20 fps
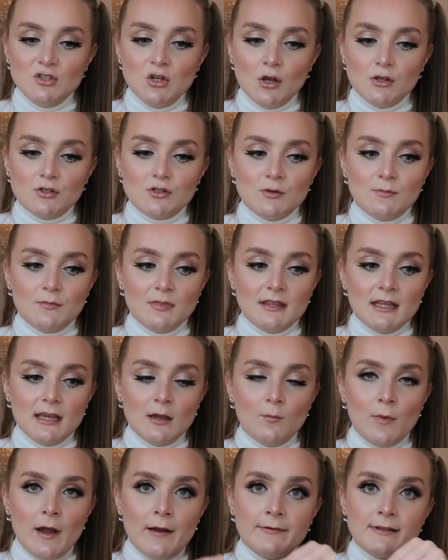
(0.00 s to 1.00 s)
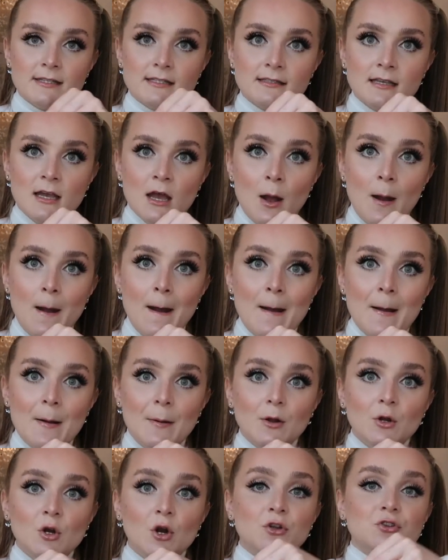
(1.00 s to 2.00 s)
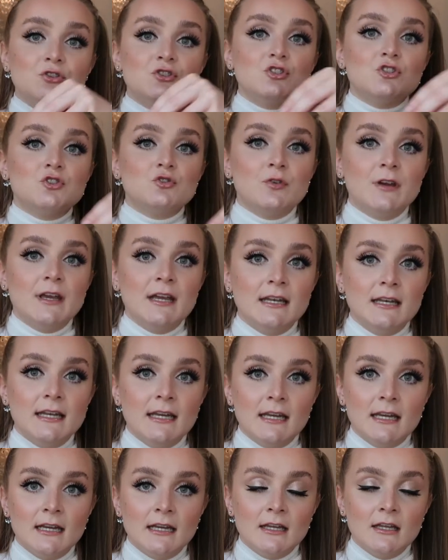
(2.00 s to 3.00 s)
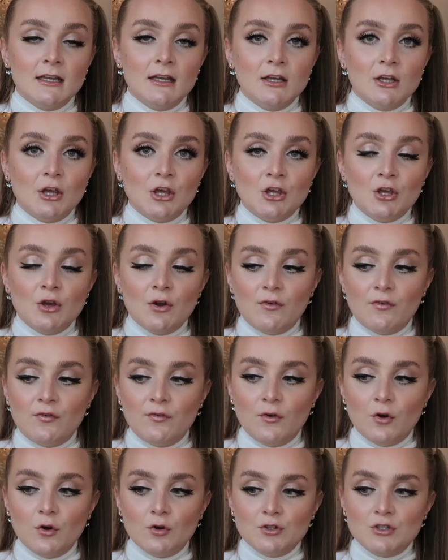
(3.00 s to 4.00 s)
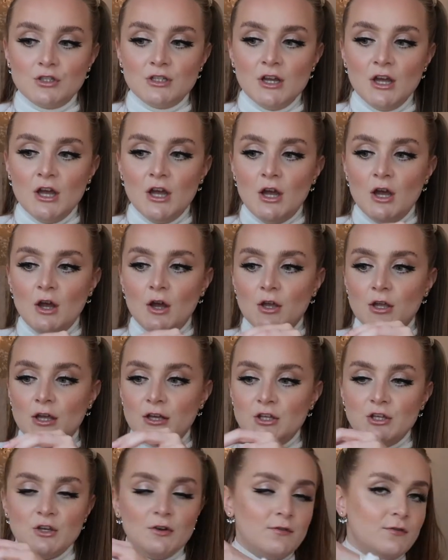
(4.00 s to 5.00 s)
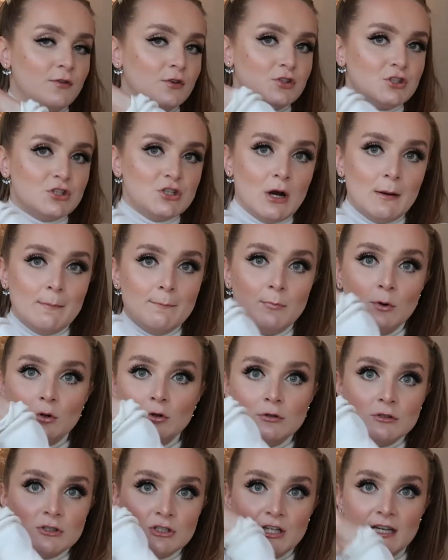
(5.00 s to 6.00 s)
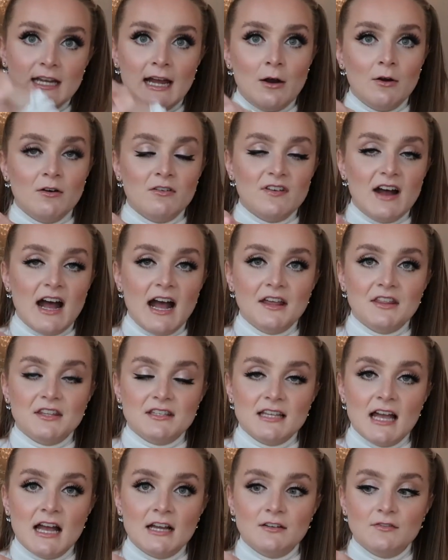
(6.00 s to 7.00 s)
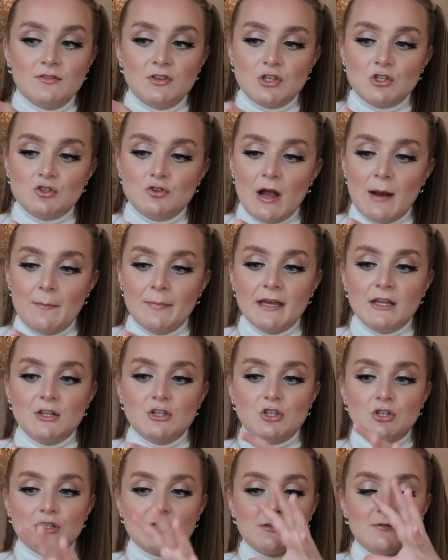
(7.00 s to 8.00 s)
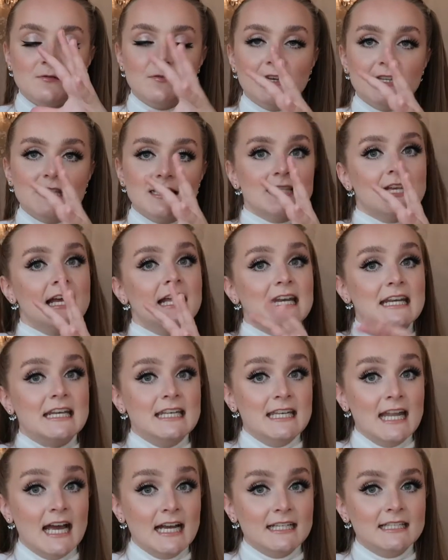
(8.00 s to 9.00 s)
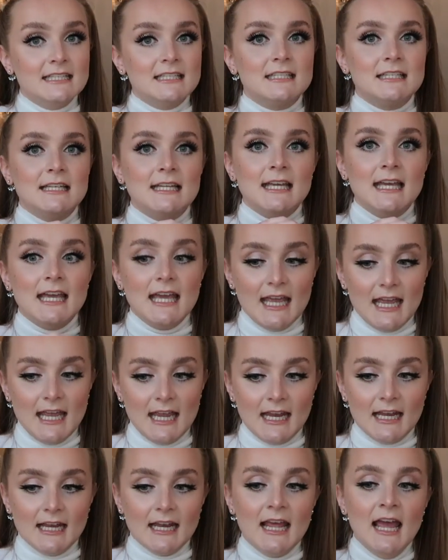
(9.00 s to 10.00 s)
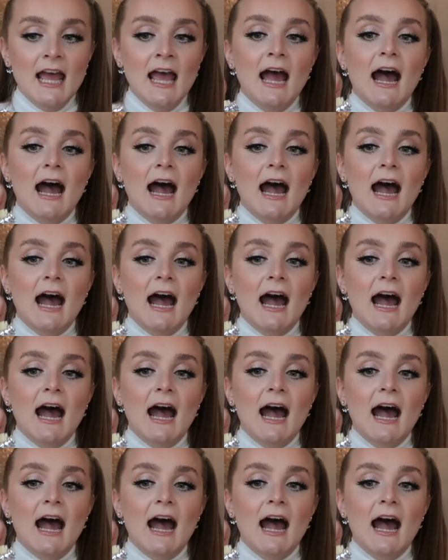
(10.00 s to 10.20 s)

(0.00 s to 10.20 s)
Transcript: not something where it's constraining your foot. Your foot's not bulging out of either side of the strap. It just fits nicely in,